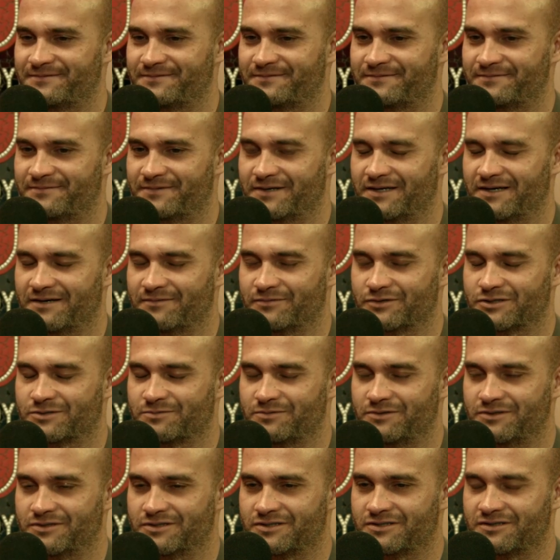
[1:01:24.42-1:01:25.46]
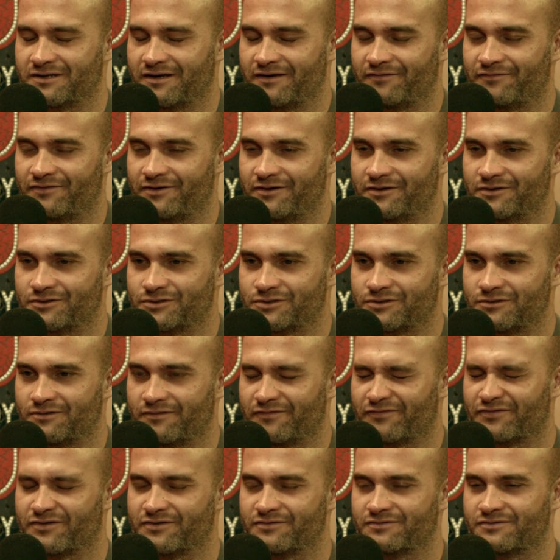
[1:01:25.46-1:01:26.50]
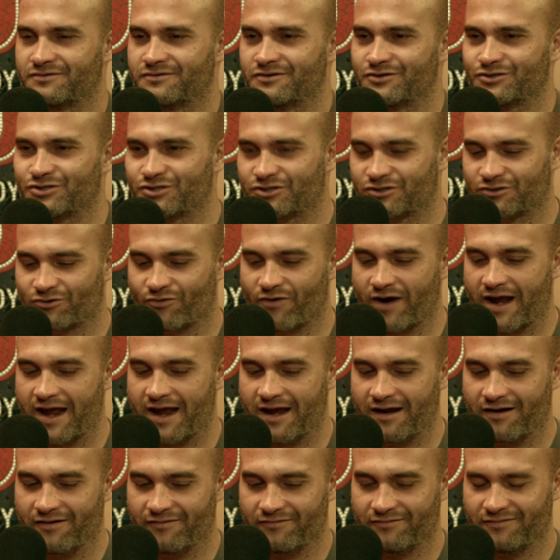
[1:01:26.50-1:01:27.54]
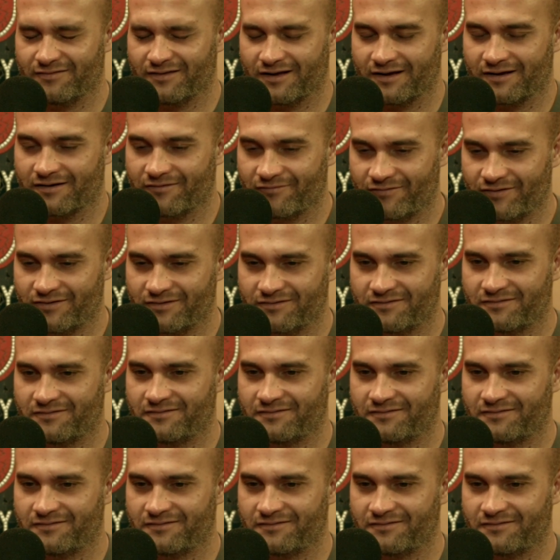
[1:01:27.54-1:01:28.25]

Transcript: Well, yeah, it must be a safety issue if the the strain of like if it